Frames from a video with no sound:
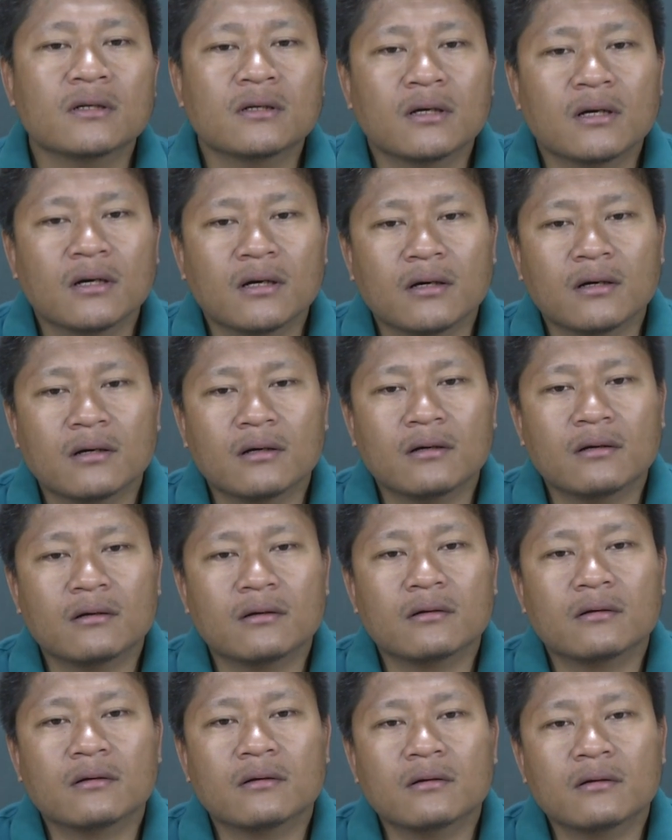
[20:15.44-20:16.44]

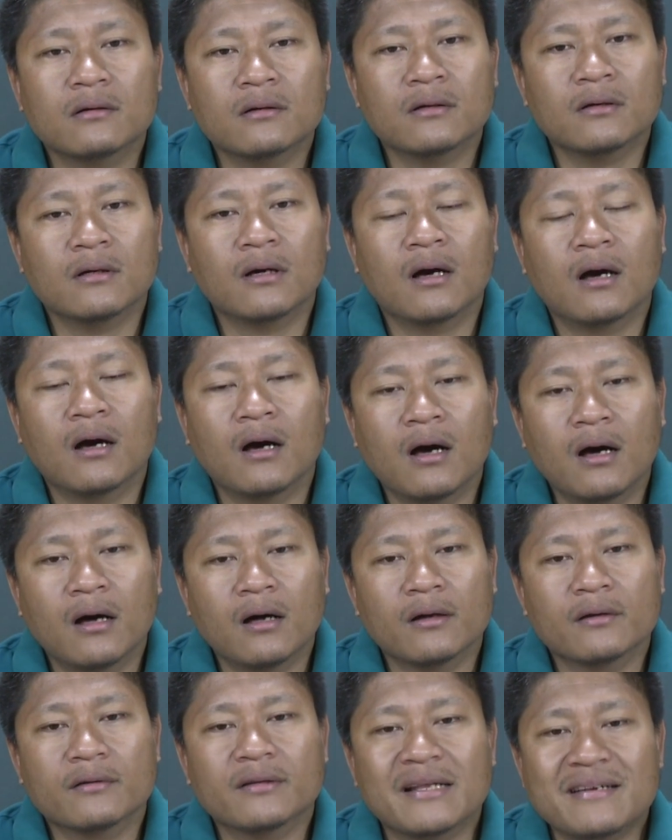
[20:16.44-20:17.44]

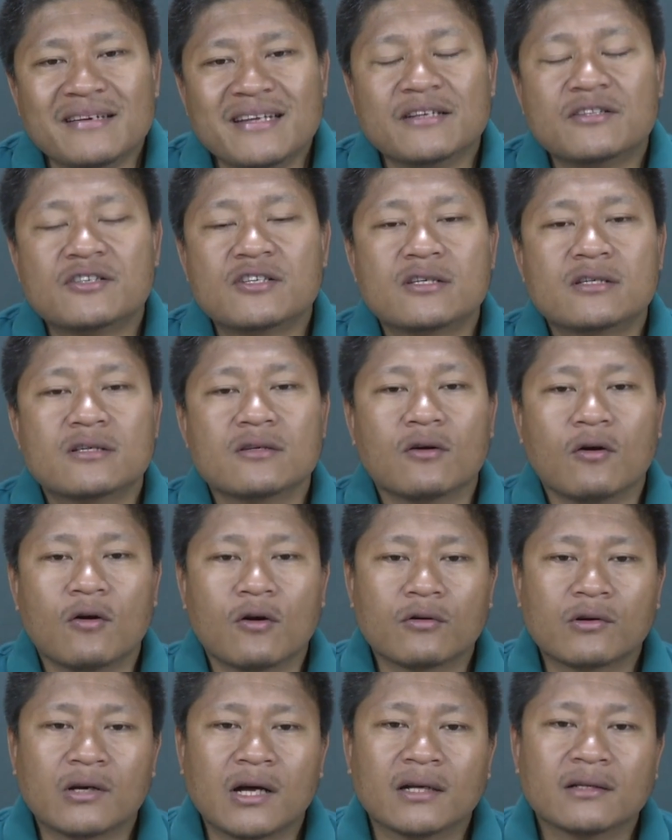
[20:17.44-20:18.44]
the needs,
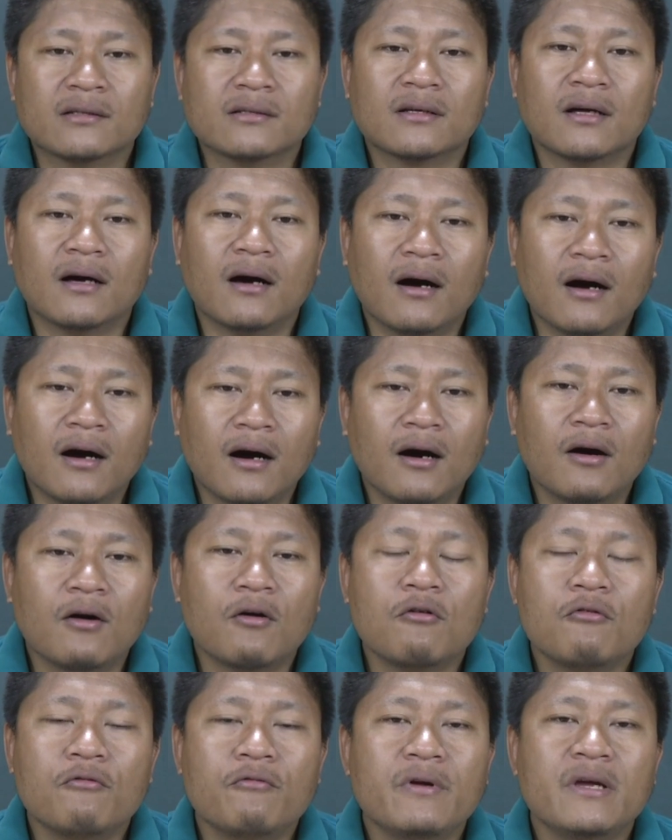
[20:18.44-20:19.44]
or rather how
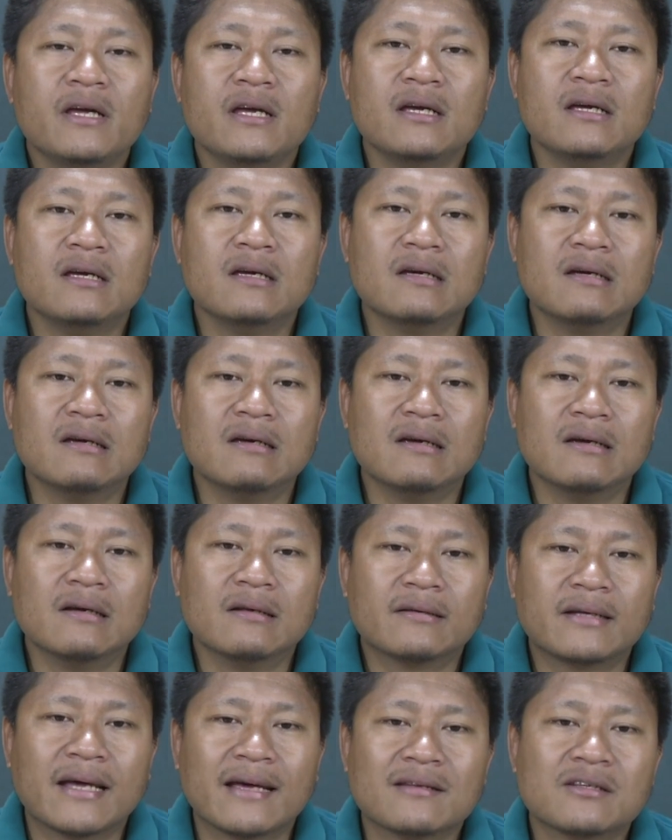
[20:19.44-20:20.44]
we
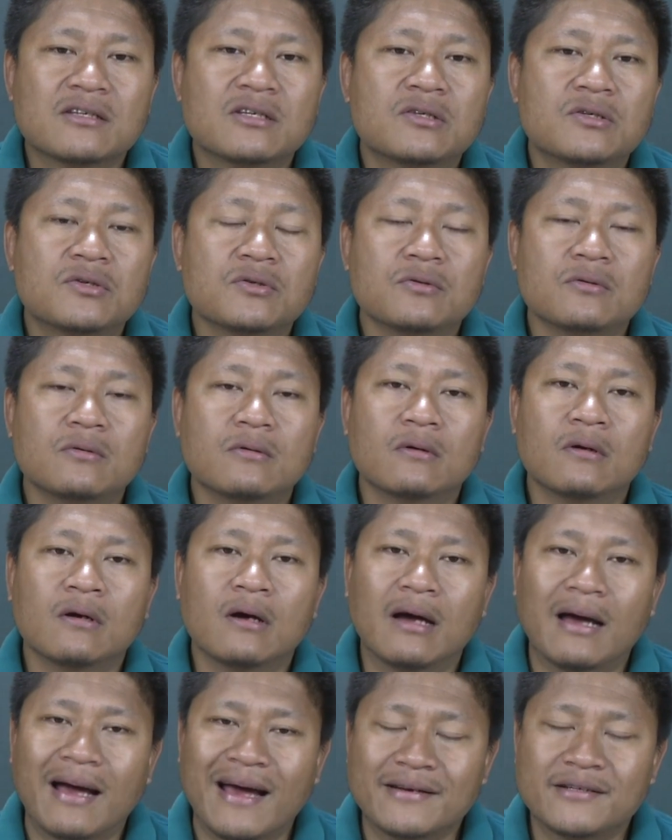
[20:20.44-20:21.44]
tends to
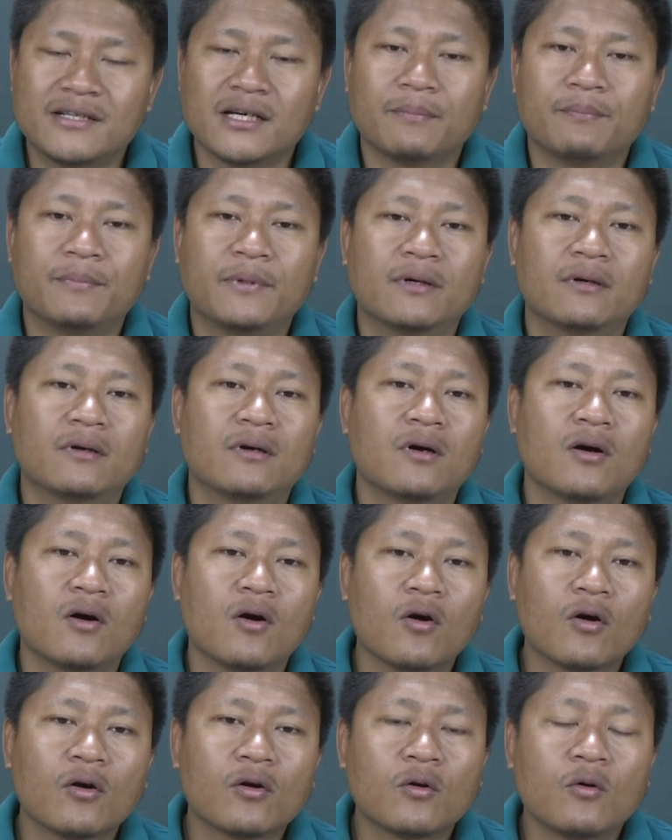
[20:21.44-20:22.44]
adapt
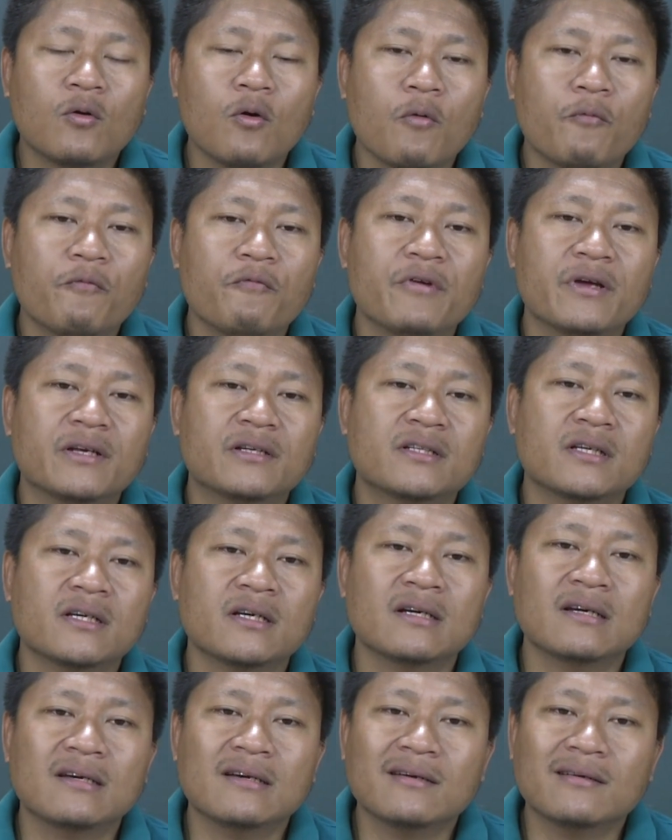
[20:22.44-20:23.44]
or cope with
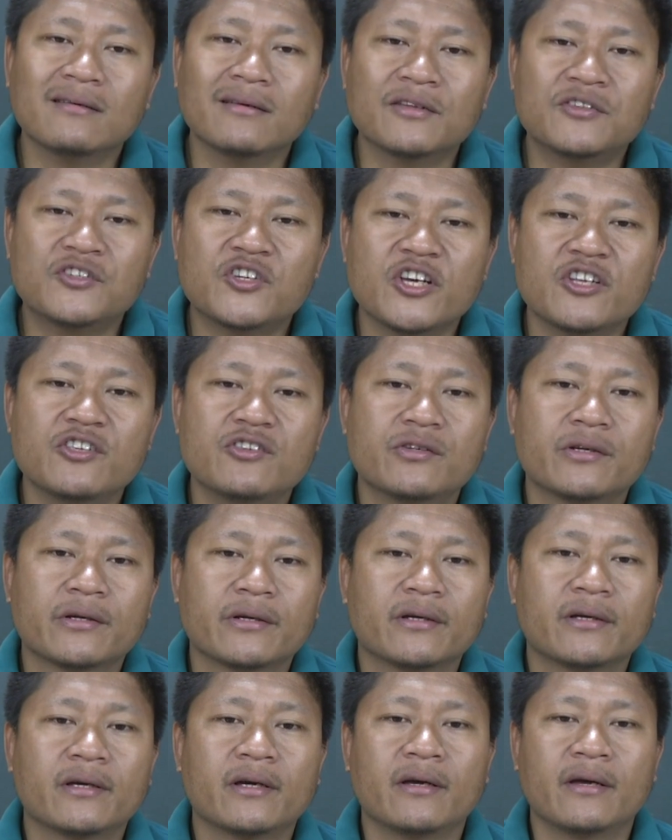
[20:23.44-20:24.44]
the
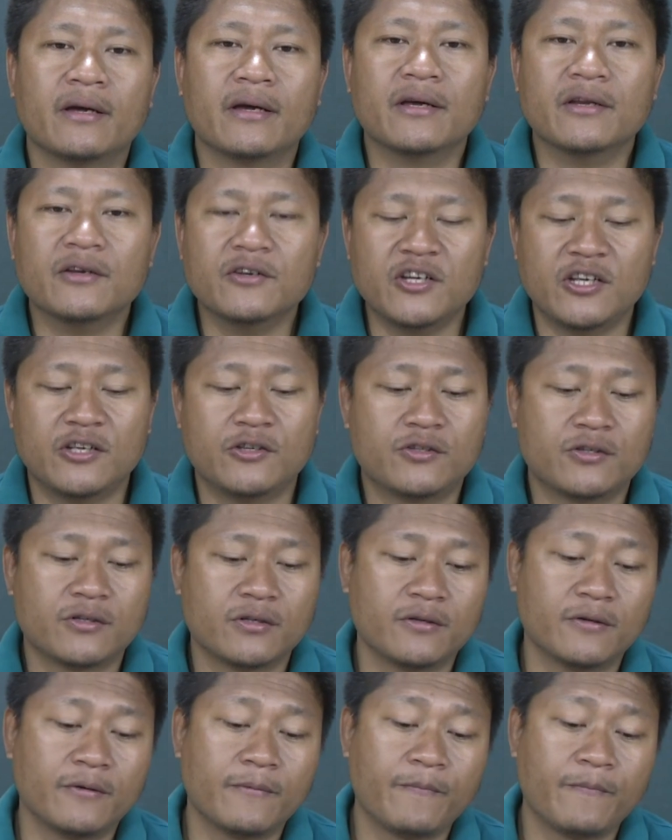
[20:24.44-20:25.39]
changing nature.